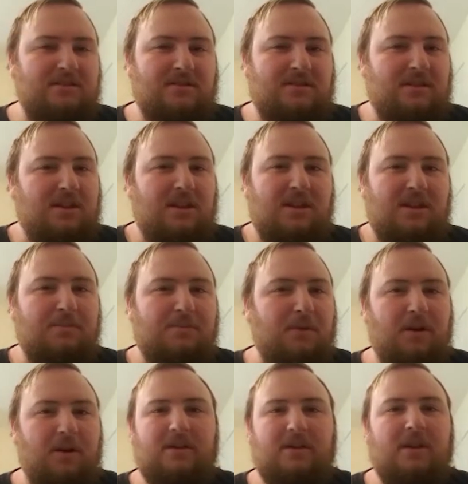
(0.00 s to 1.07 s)
keep
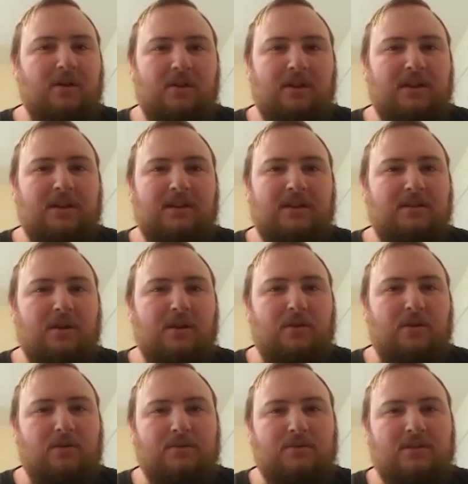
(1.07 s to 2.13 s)
on going and
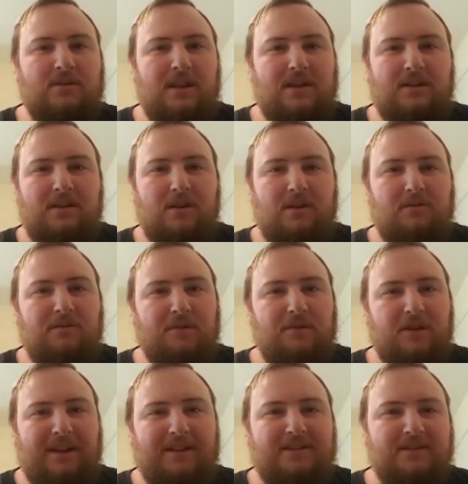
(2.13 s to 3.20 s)
don't take no for
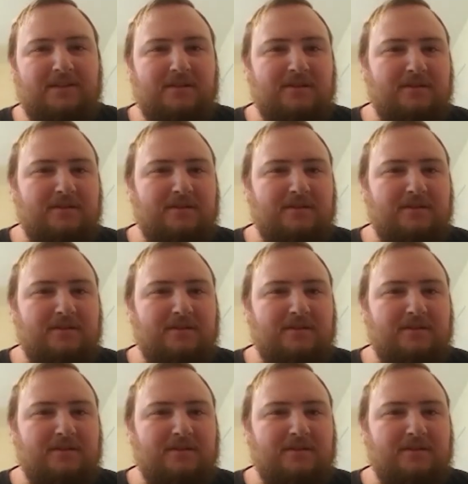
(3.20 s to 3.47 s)
an answer.